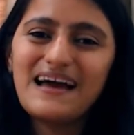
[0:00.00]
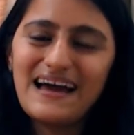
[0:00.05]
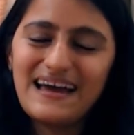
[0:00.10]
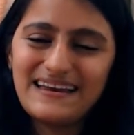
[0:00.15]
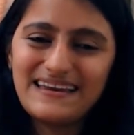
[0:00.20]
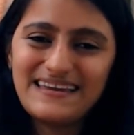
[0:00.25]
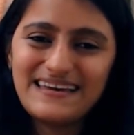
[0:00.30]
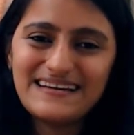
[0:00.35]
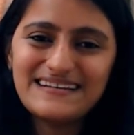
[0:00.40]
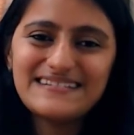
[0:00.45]

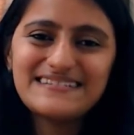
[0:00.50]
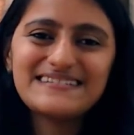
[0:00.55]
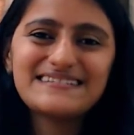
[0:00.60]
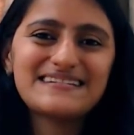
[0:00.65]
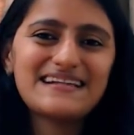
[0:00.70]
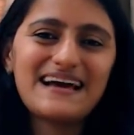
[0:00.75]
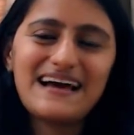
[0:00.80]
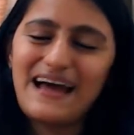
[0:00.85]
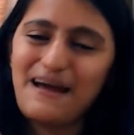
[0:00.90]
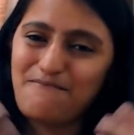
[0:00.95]
And
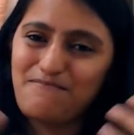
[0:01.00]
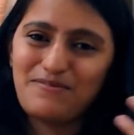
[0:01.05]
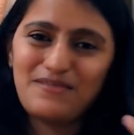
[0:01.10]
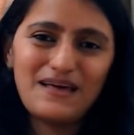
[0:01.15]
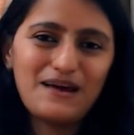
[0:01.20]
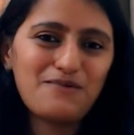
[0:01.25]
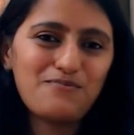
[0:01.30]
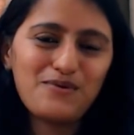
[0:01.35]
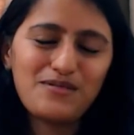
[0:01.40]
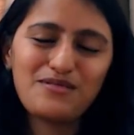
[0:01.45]
yes, I'm
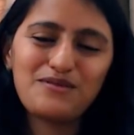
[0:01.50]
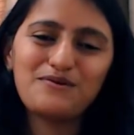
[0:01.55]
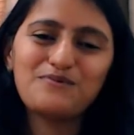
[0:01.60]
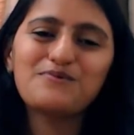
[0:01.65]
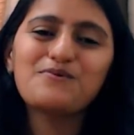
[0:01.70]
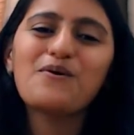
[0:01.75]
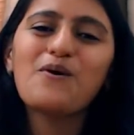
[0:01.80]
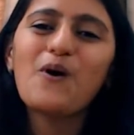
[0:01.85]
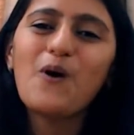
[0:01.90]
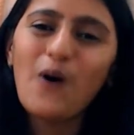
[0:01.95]
there with
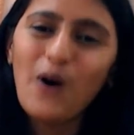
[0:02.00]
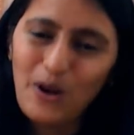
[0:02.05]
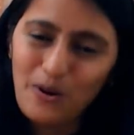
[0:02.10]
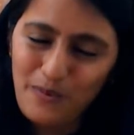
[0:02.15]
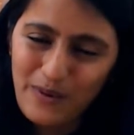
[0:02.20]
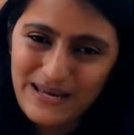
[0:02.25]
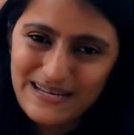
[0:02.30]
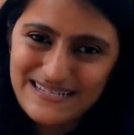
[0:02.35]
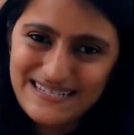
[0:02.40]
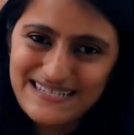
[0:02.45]
you
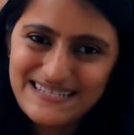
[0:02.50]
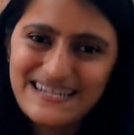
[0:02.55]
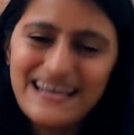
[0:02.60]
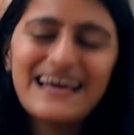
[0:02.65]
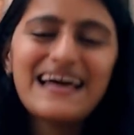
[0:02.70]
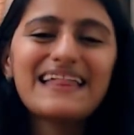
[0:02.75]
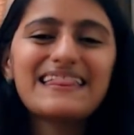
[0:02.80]
always.